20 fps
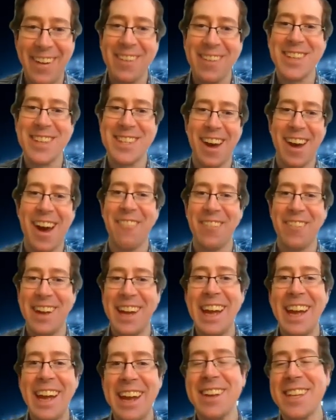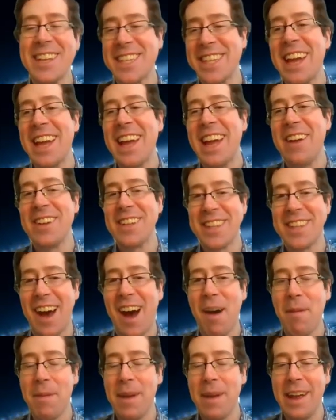He was the op- he was he was
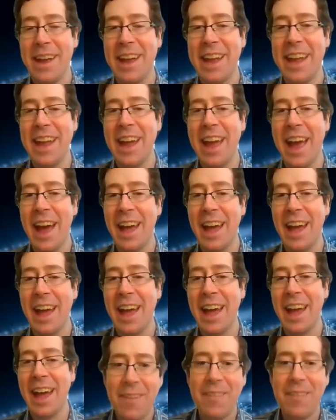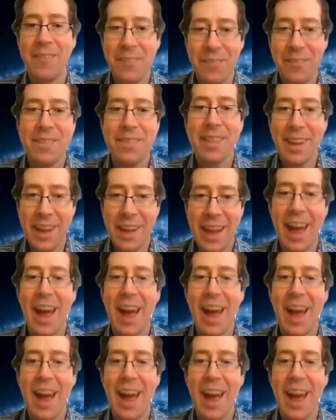the opposite.